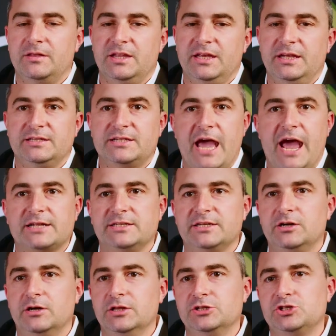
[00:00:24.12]
the
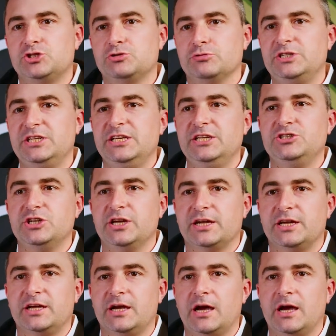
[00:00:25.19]
tactical and strategic